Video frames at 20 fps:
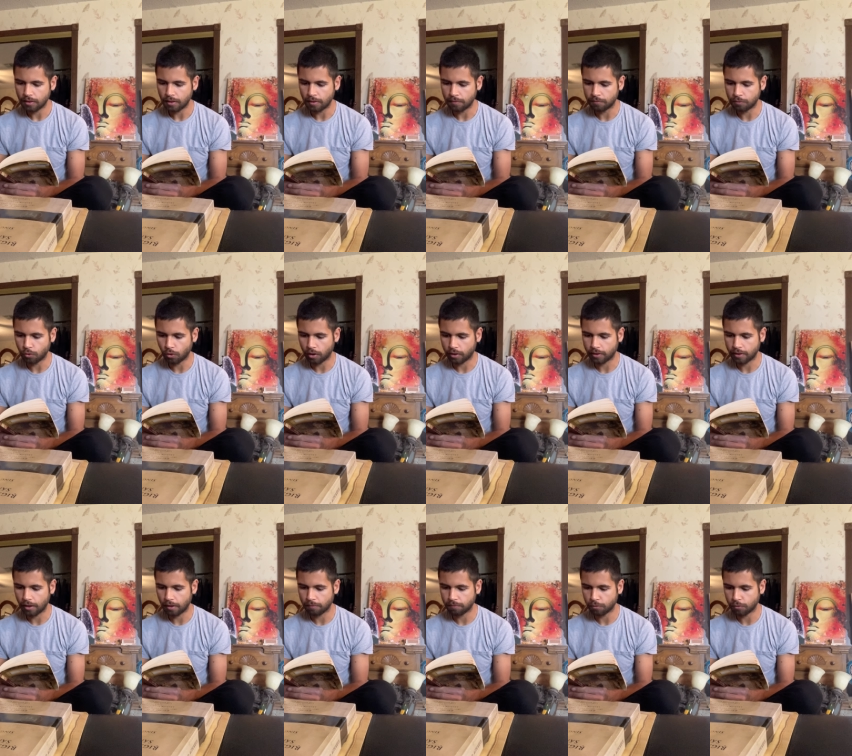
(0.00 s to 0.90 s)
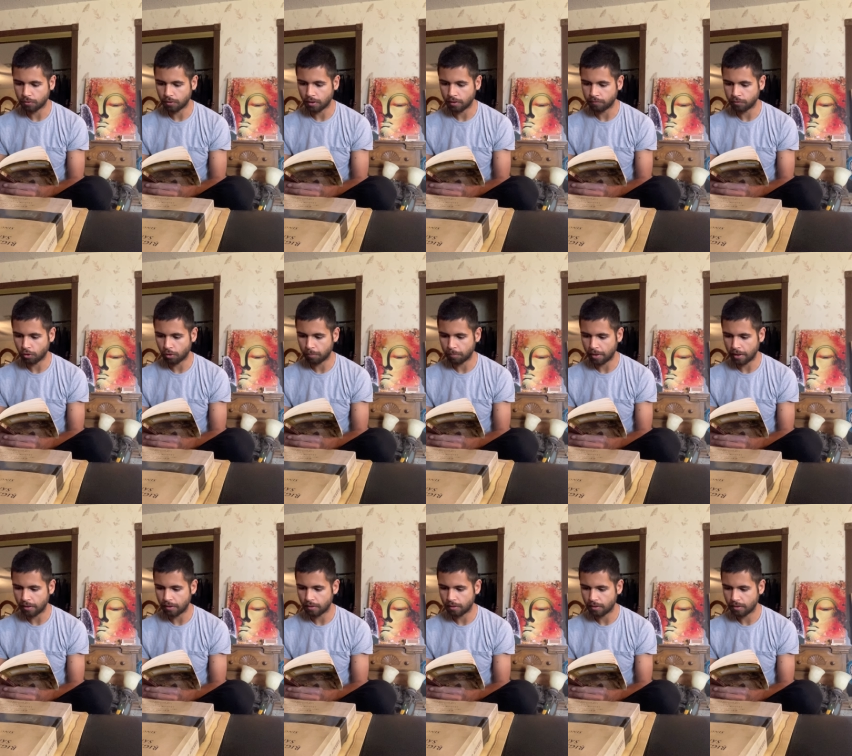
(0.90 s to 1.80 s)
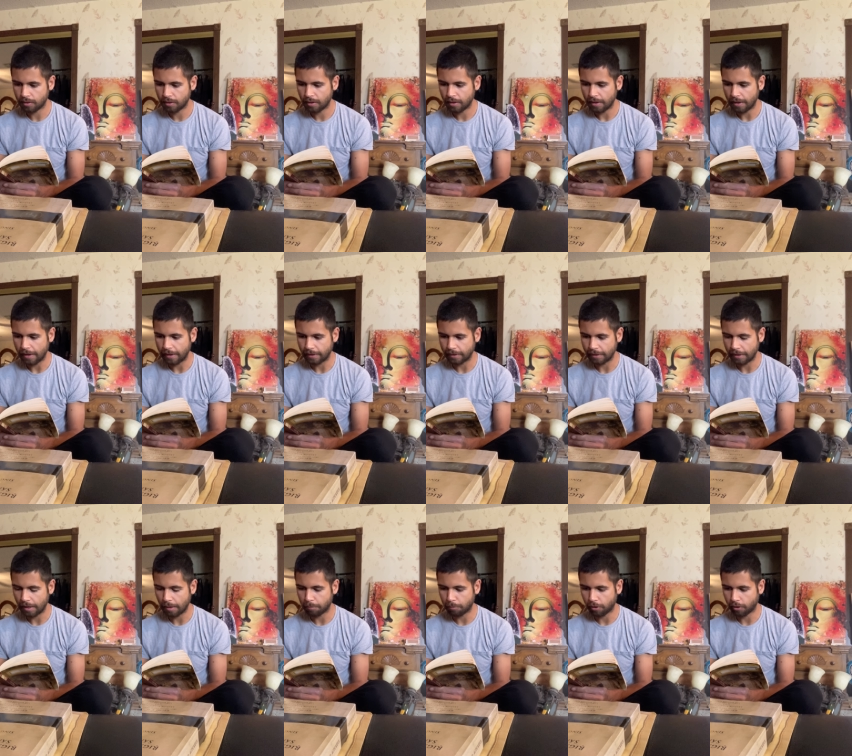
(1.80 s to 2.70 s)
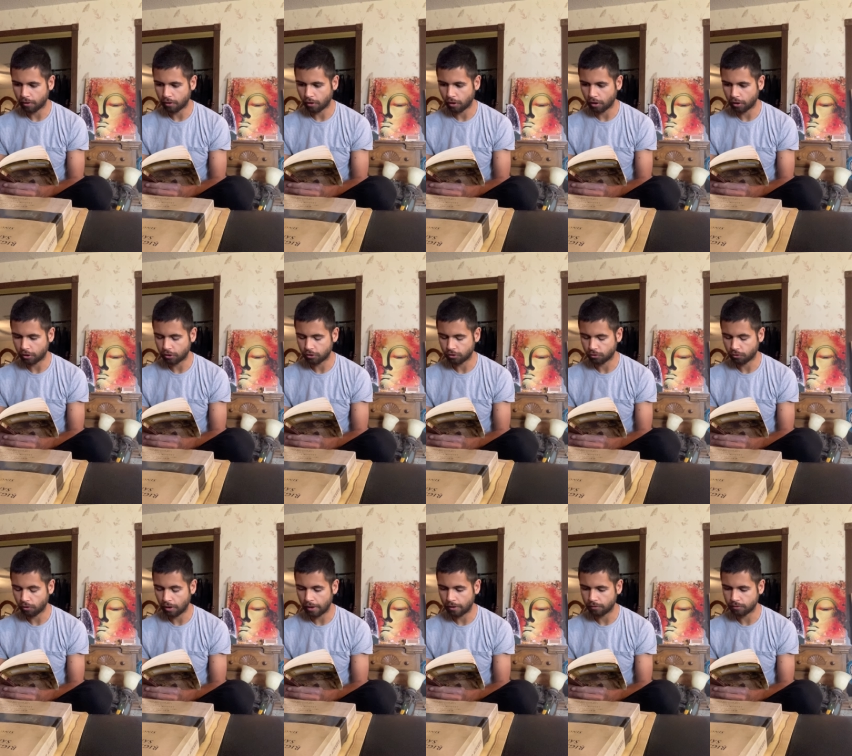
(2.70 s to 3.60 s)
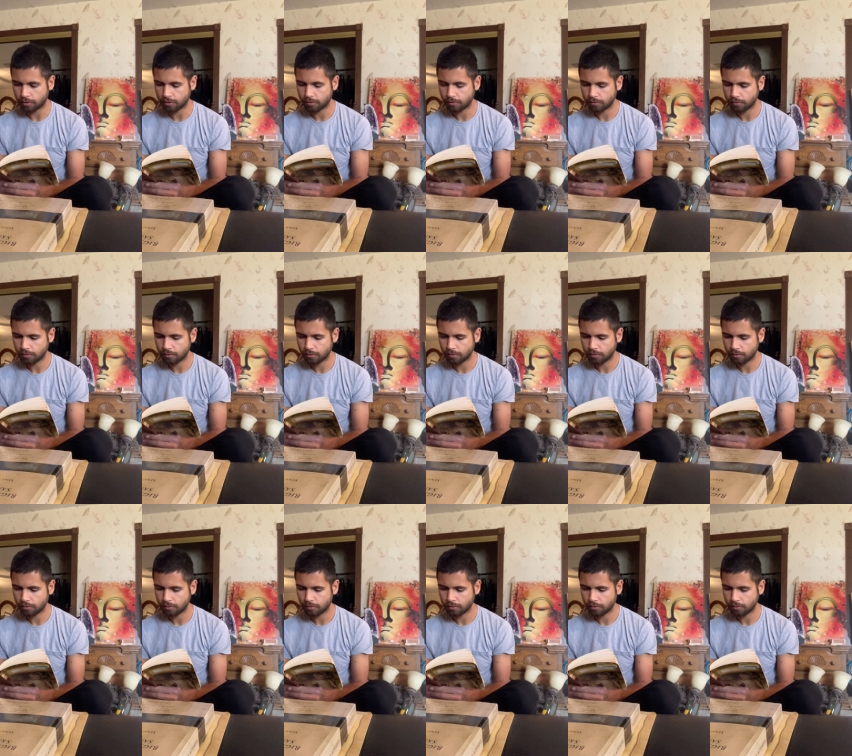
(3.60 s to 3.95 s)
If you are careful of your men and camp on hard ground,